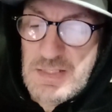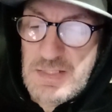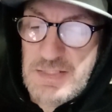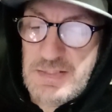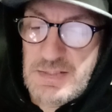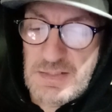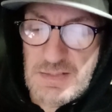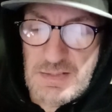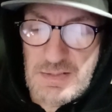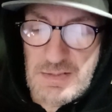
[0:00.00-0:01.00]
This
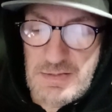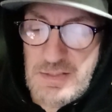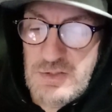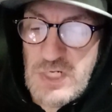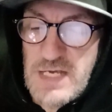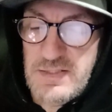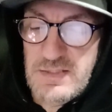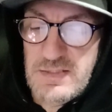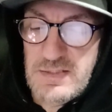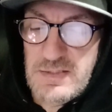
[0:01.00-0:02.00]

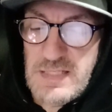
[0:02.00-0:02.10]
suggests